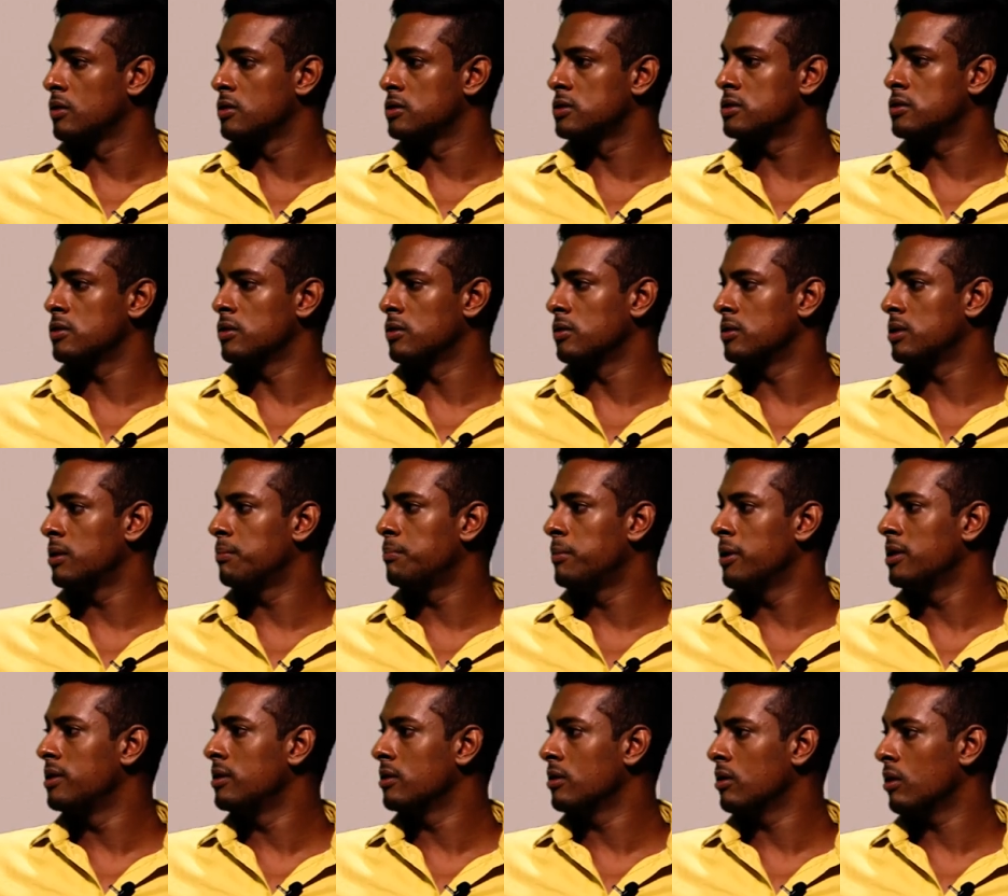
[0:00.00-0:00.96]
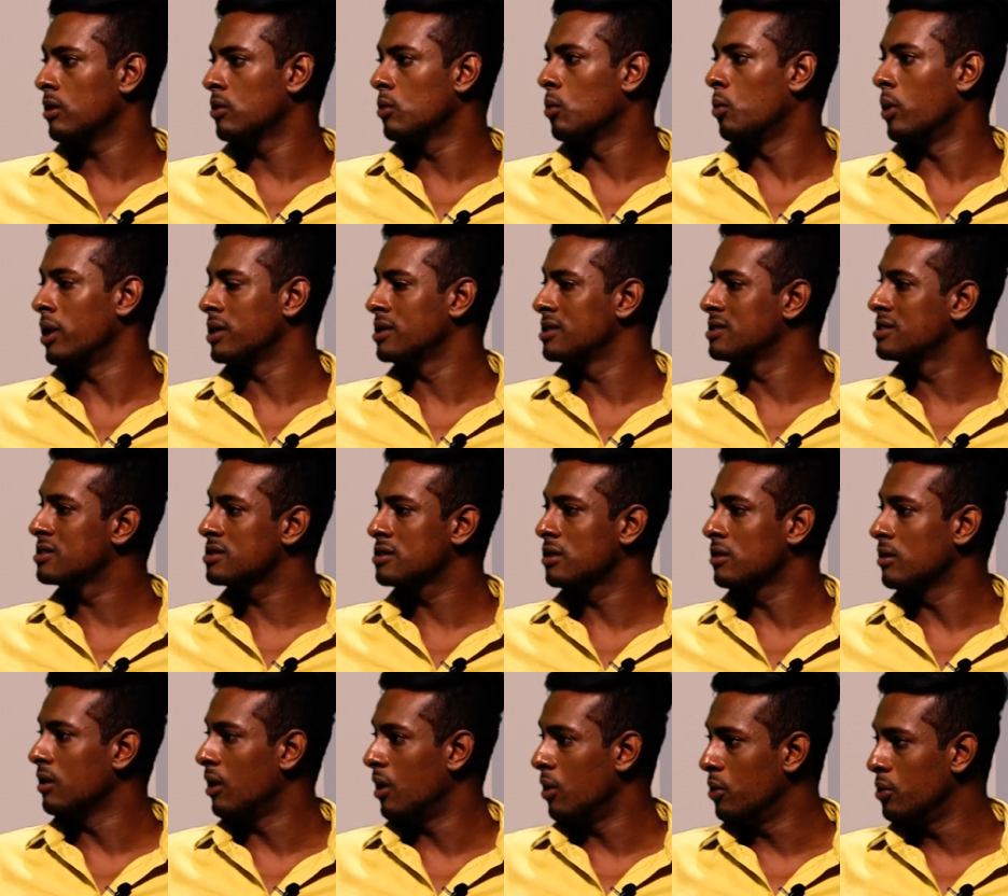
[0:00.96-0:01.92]
So depending on what is
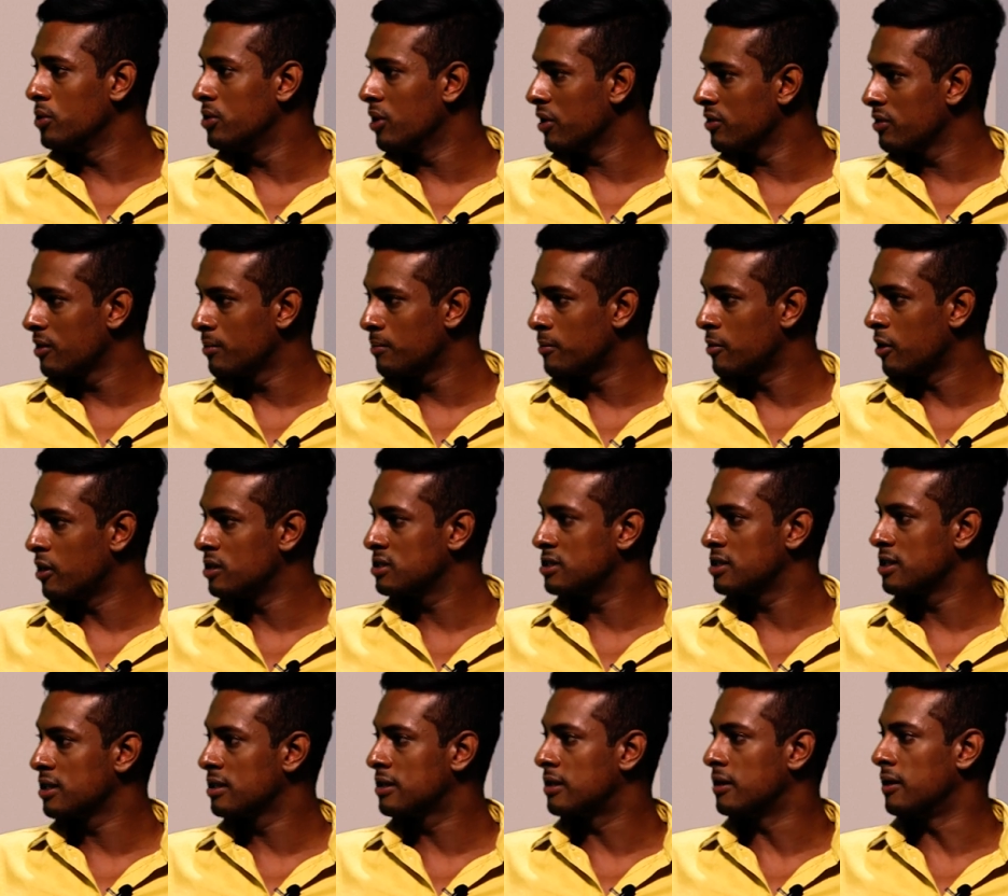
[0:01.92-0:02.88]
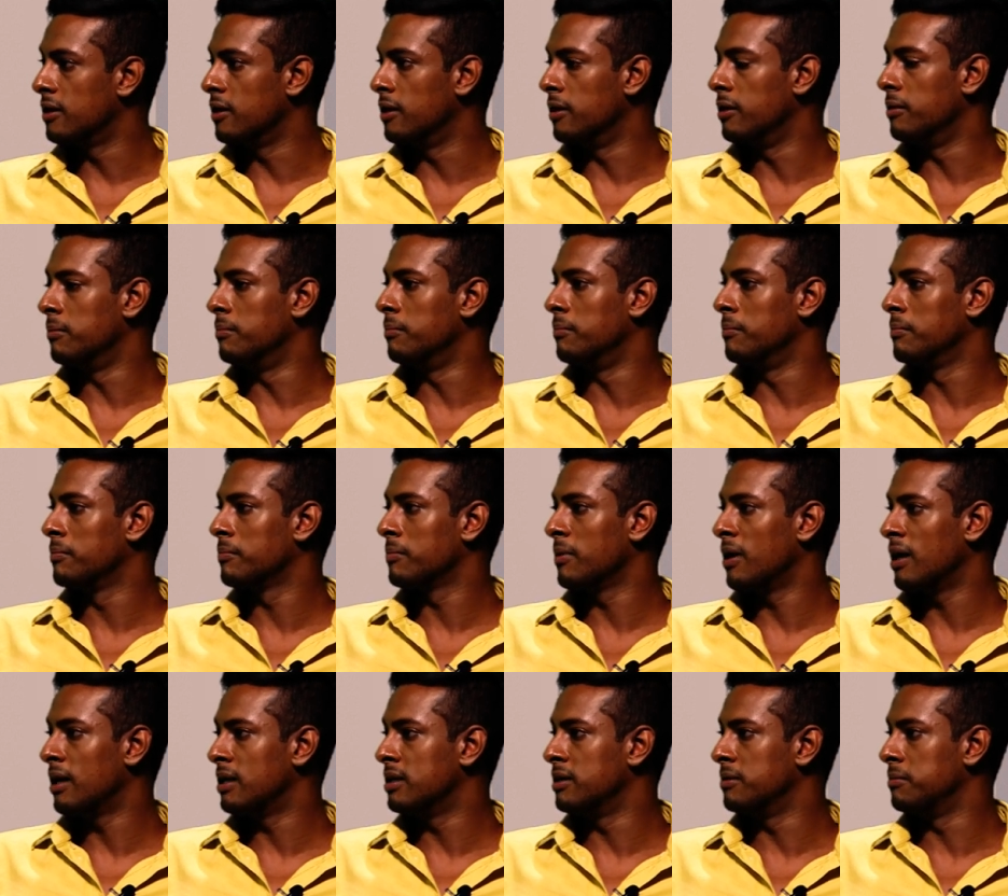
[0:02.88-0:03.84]
still owed on the project,
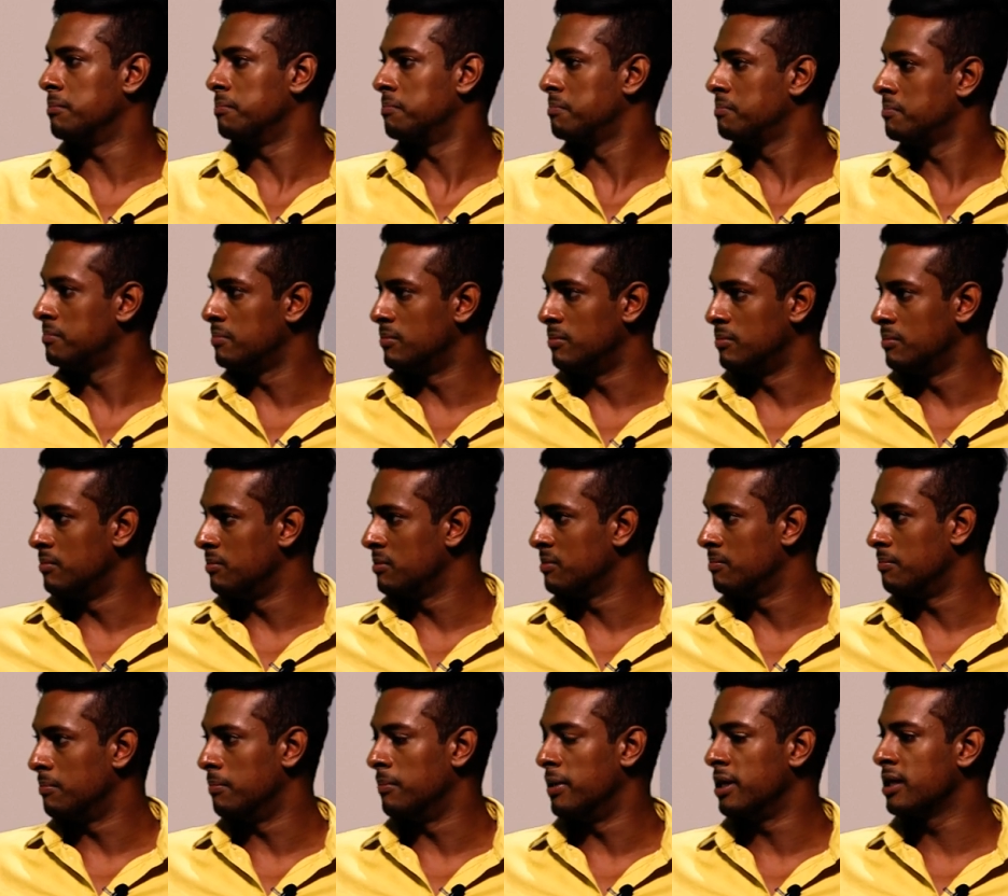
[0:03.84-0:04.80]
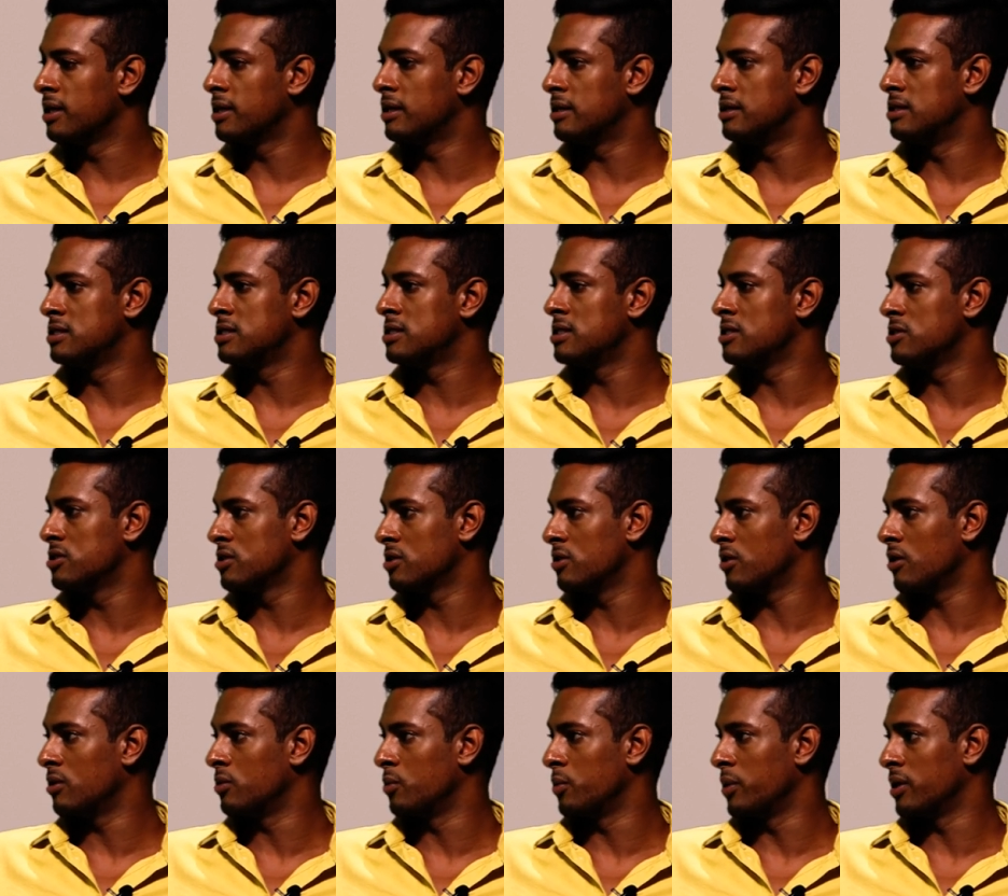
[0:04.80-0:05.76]
I make a decision
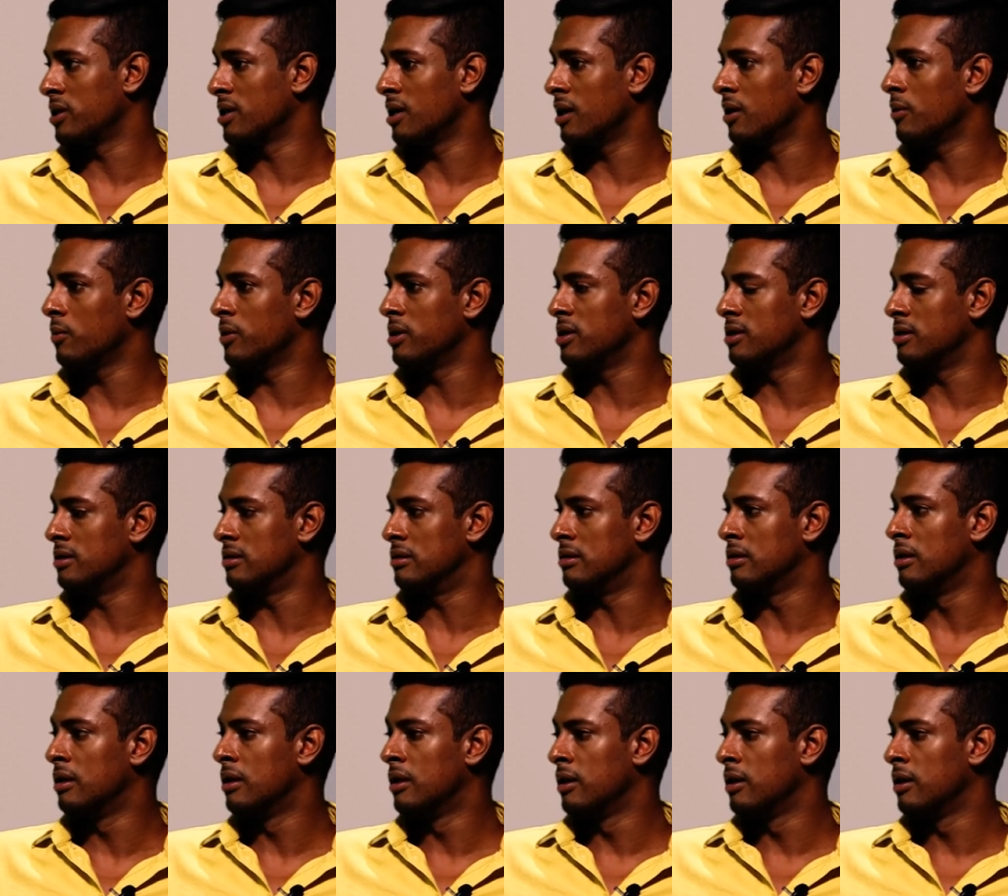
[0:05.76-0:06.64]
on whether I want to,